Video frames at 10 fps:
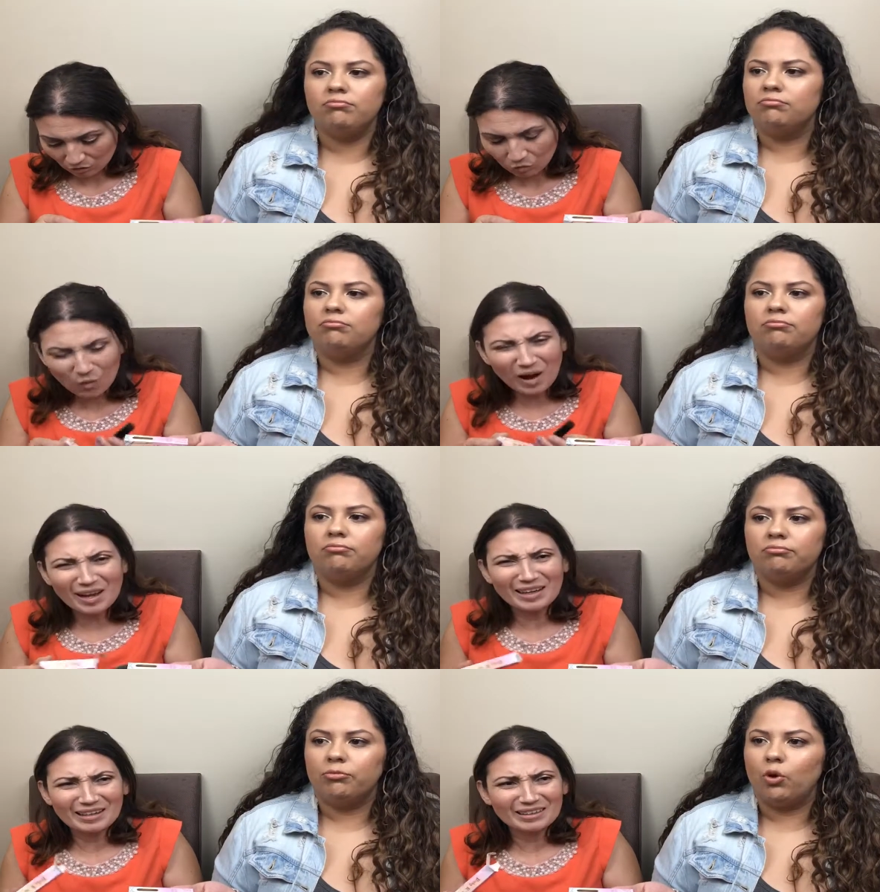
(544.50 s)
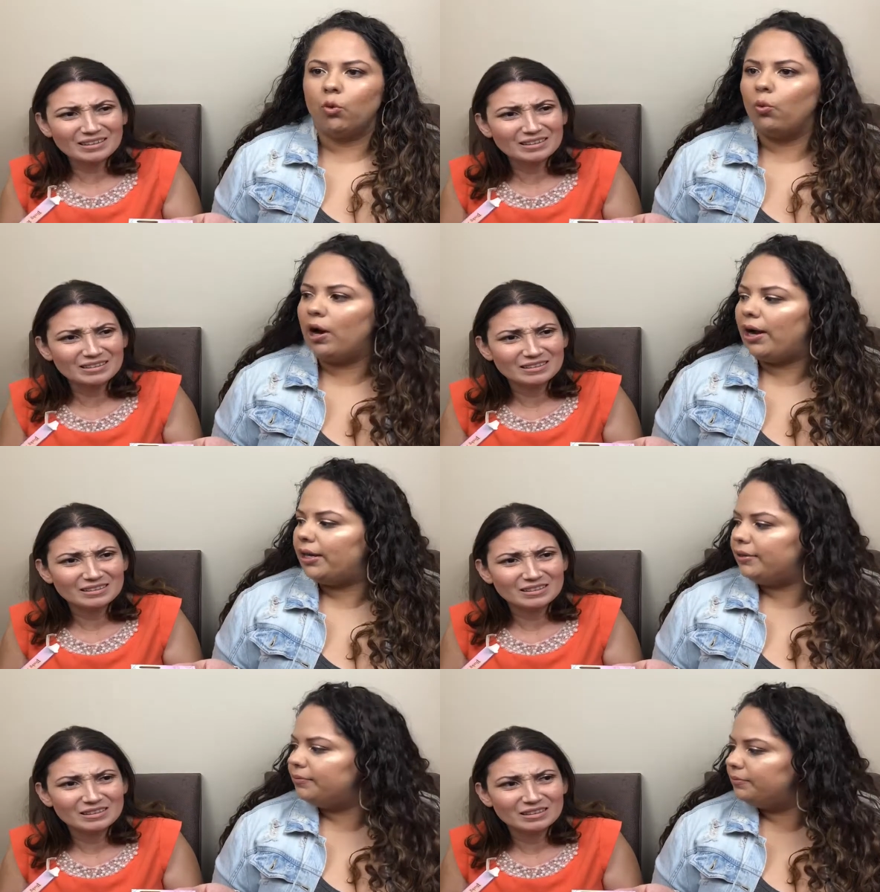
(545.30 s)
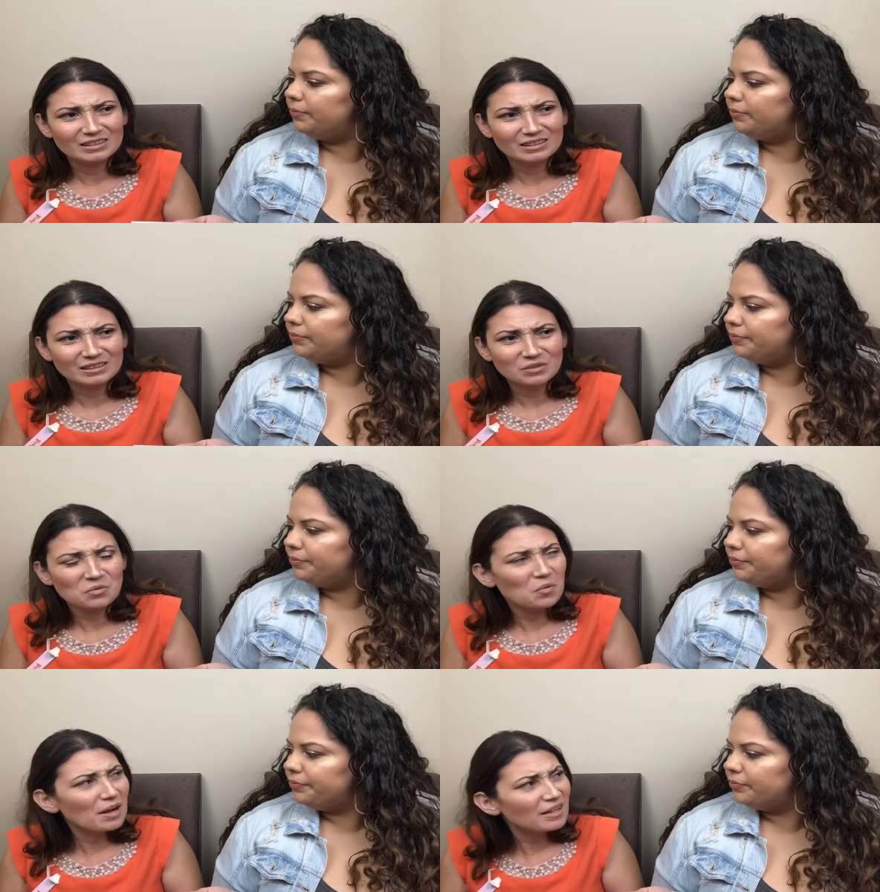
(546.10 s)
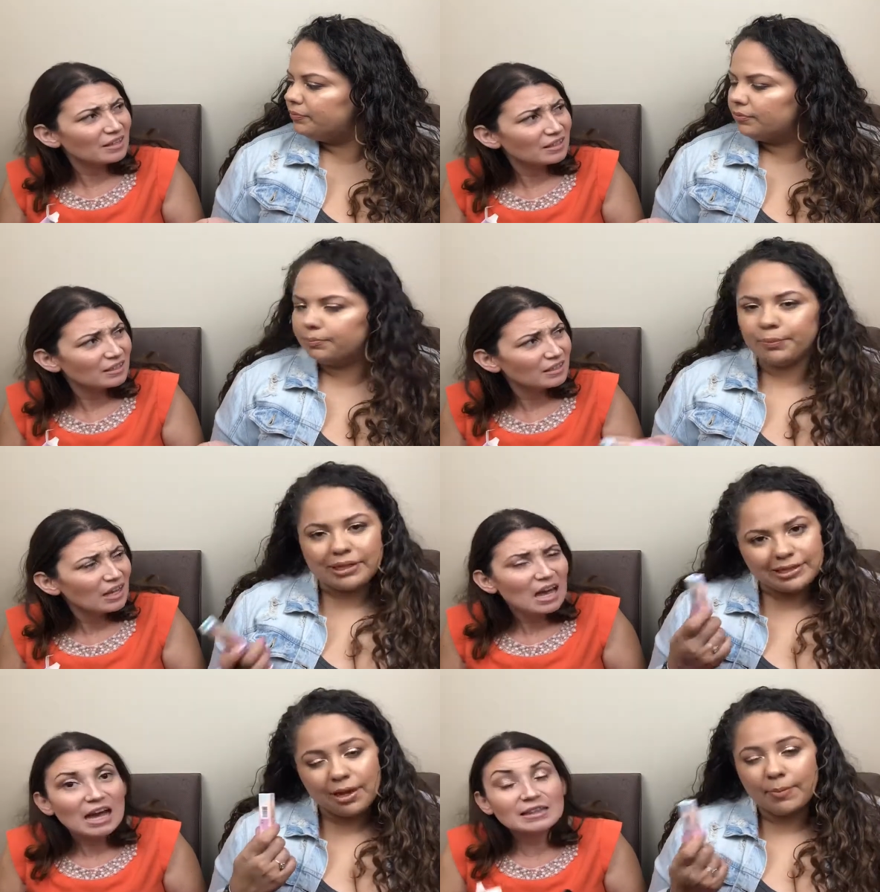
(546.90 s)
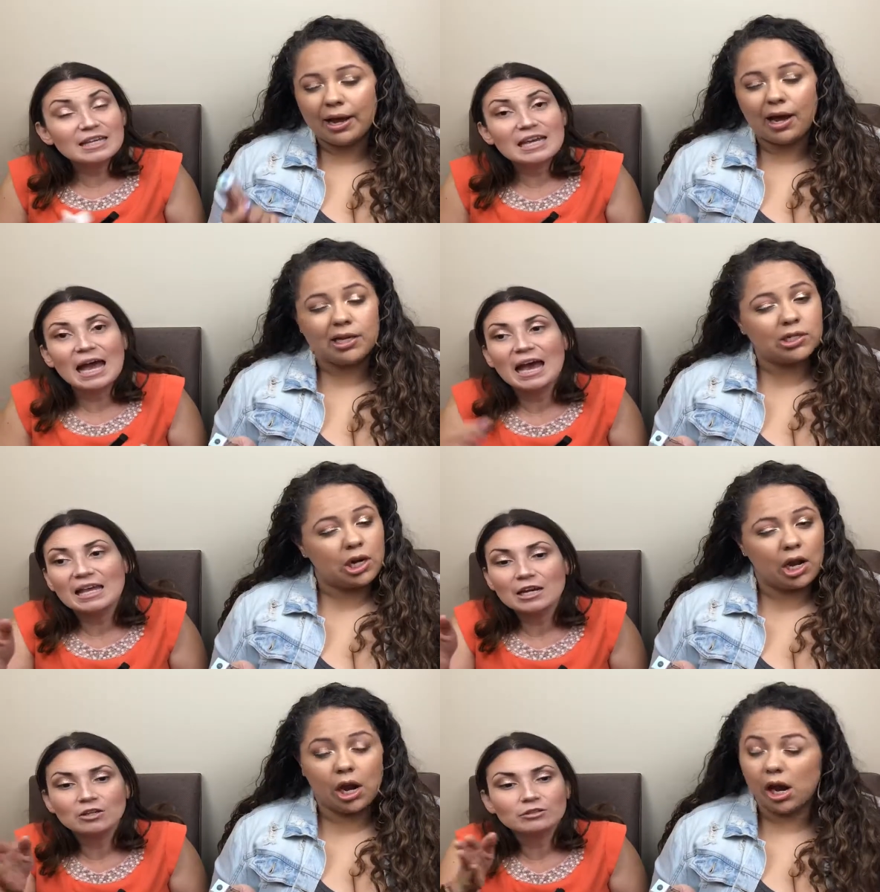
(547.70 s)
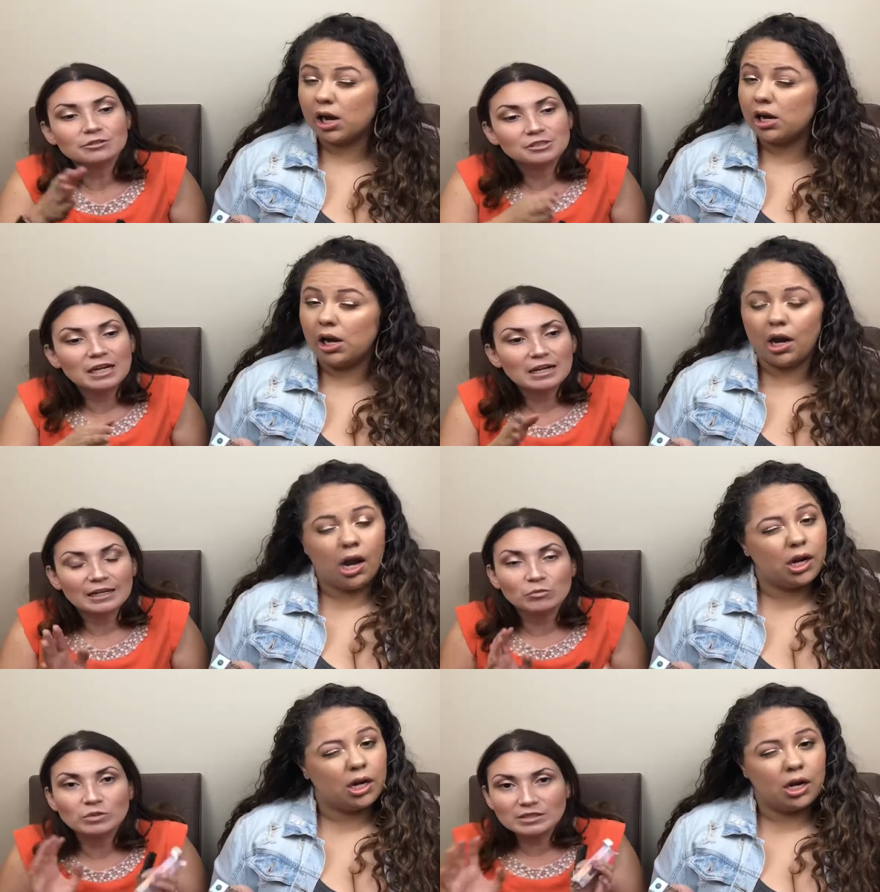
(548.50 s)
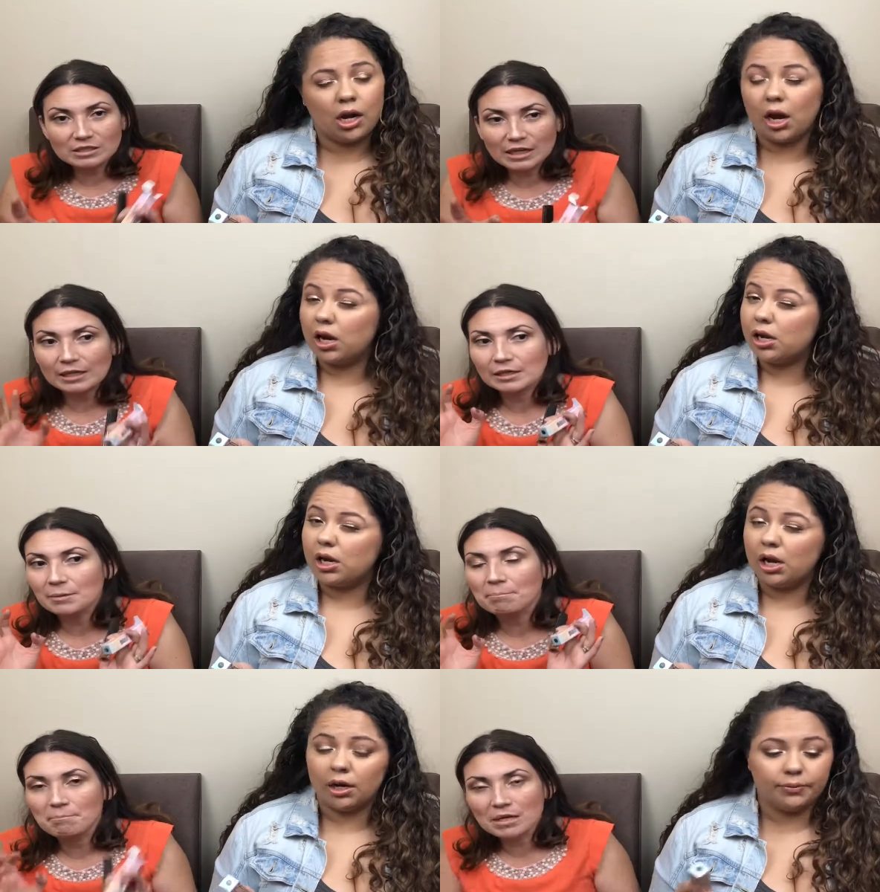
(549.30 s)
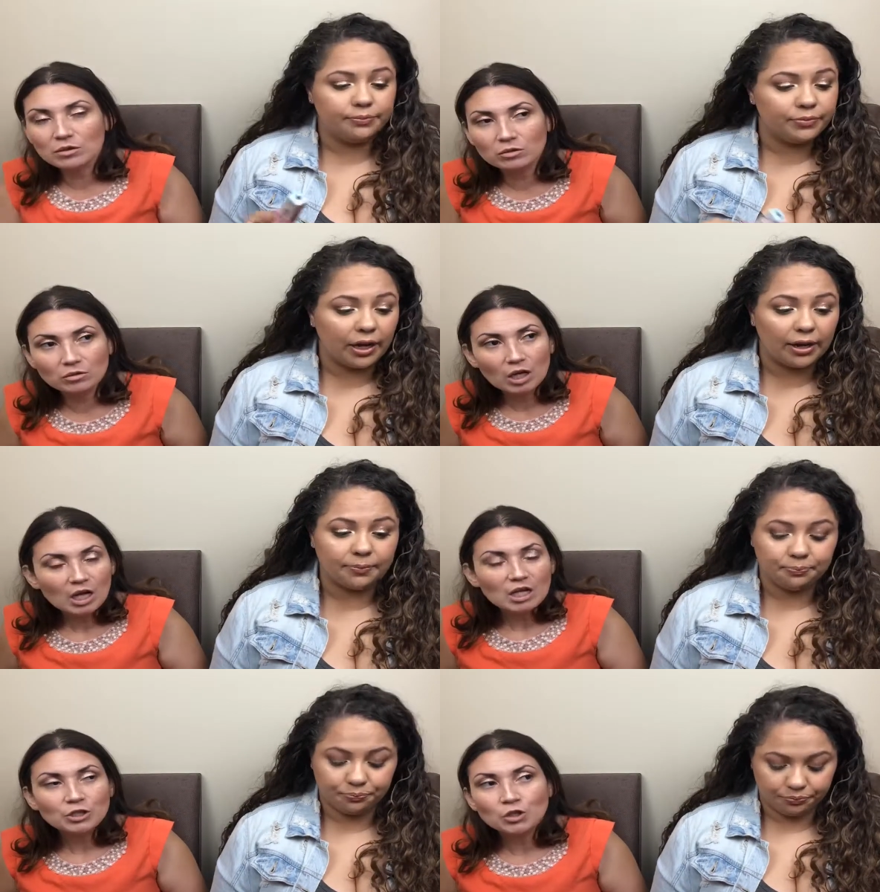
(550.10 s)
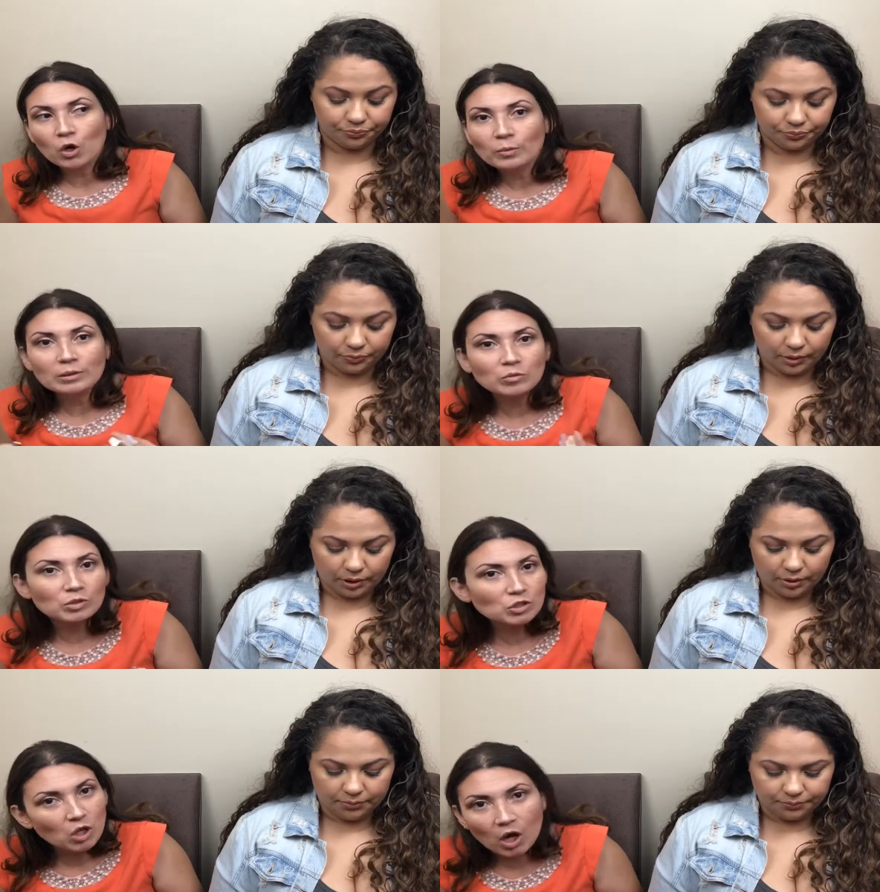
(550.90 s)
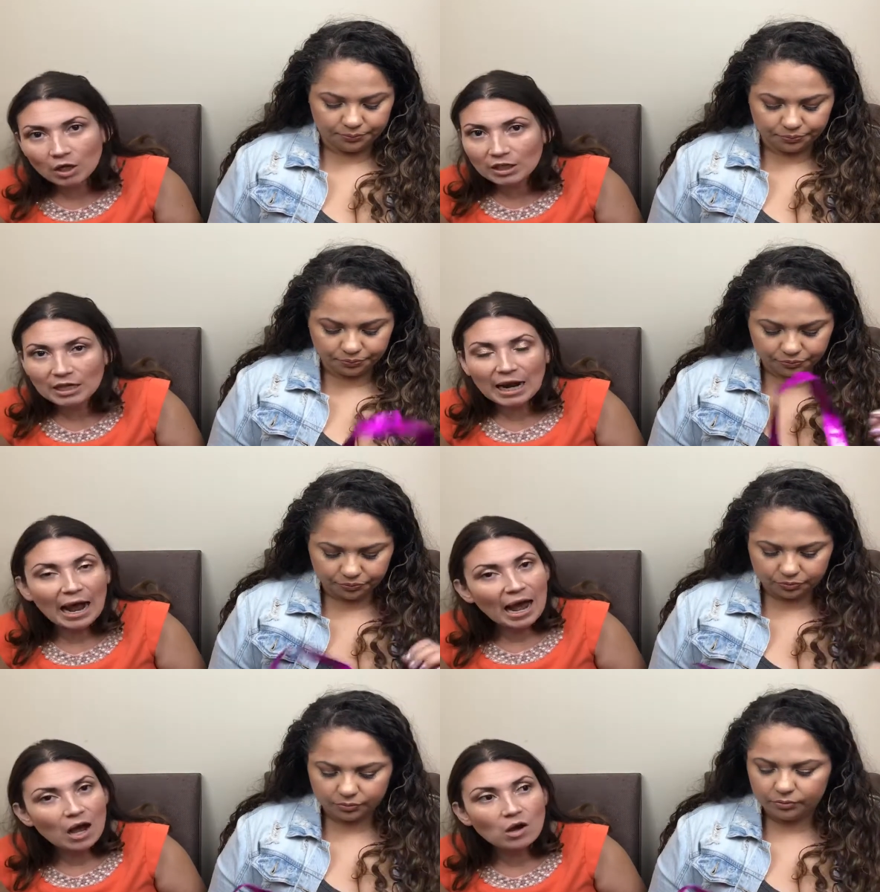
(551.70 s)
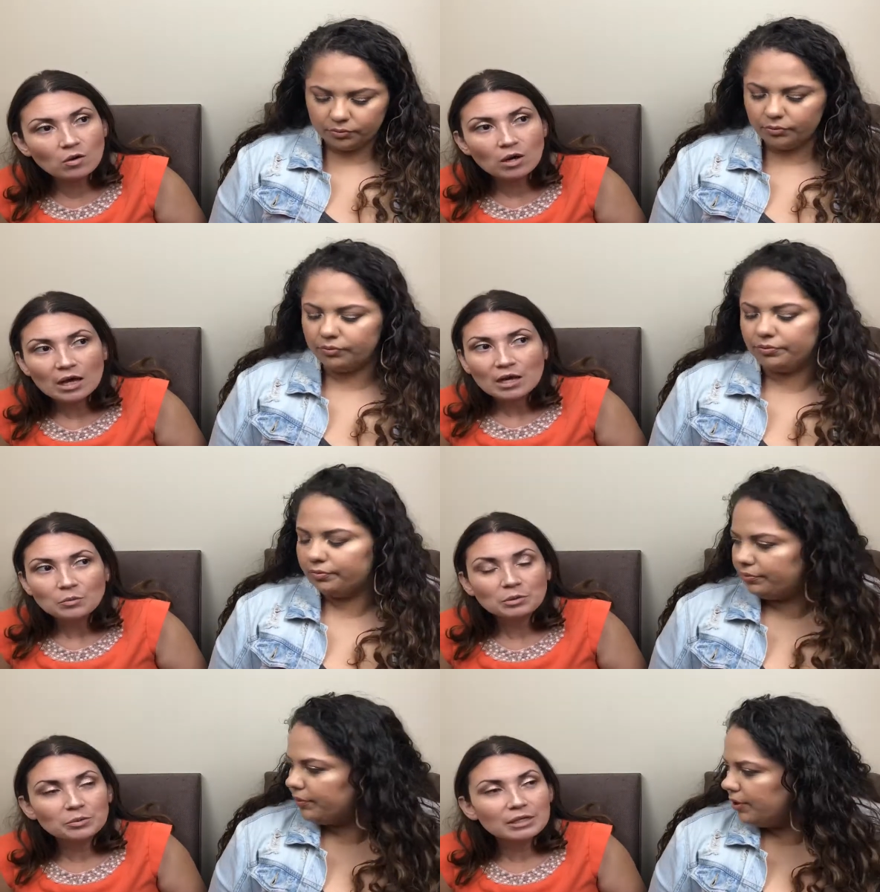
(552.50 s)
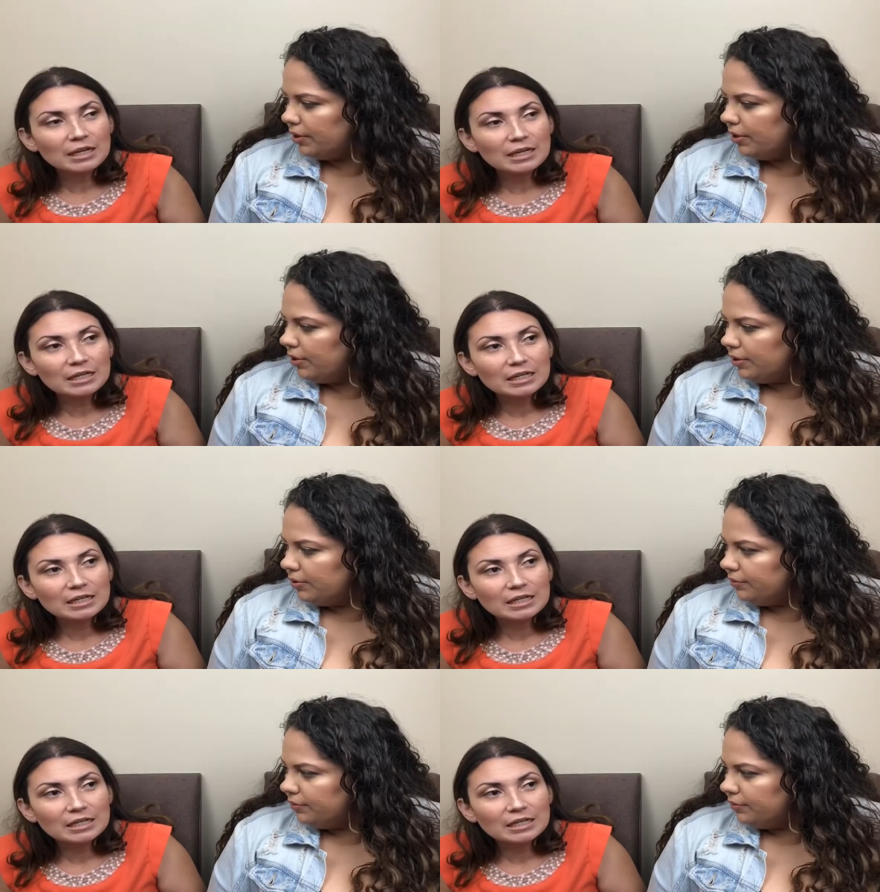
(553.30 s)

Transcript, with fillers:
Speaker 1: why? Why? Why? But it's on and they had
Speaker 2: it on their side. Like it wasn't like in the middle. Yeah. Nobody was talking it out. We were like,